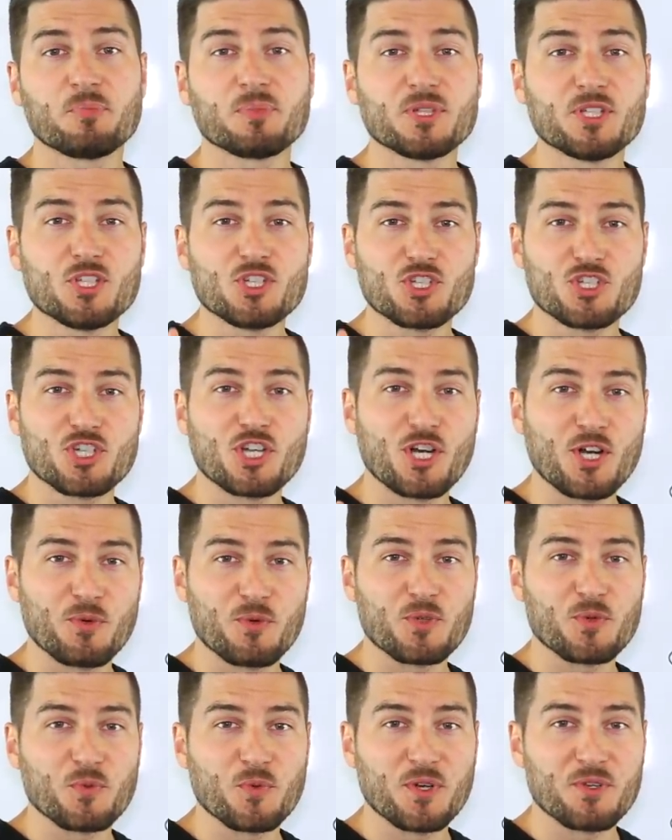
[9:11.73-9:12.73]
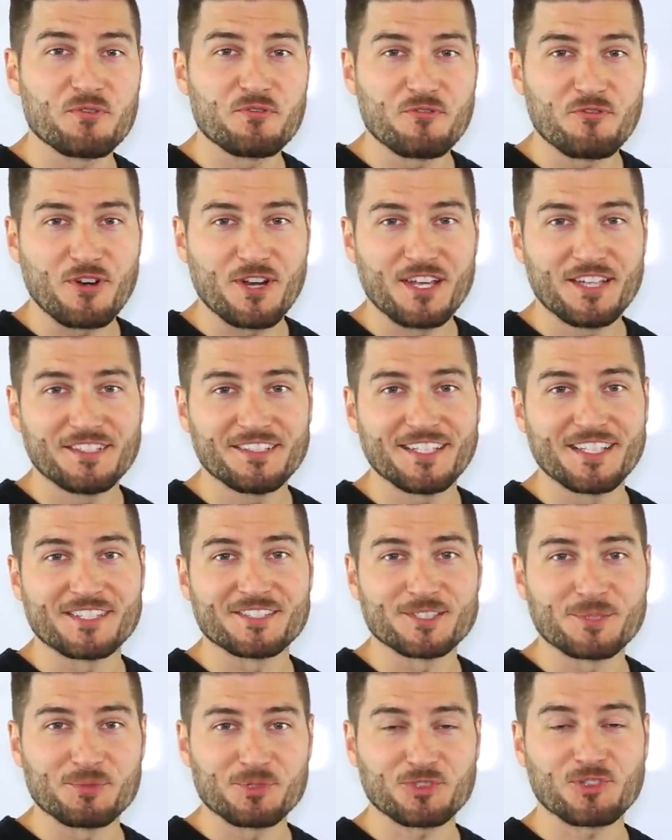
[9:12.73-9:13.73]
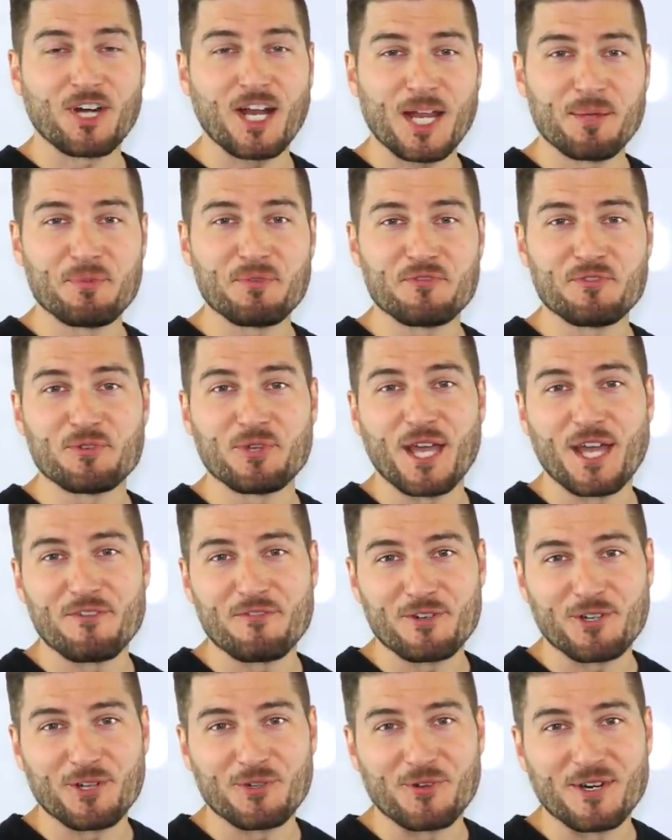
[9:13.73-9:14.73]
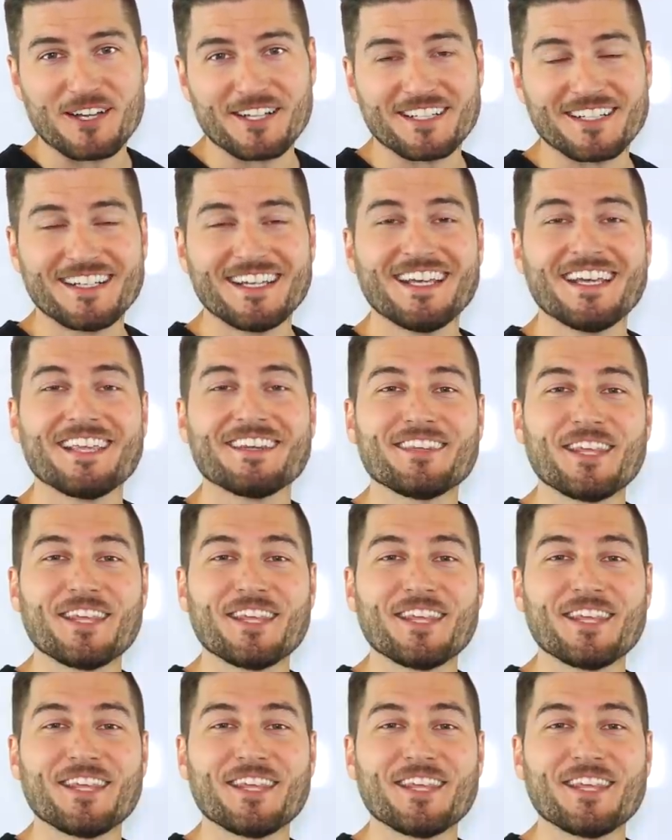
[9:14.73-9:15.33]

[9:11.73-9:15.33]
please share it with one friend and subscribe if you haven't already.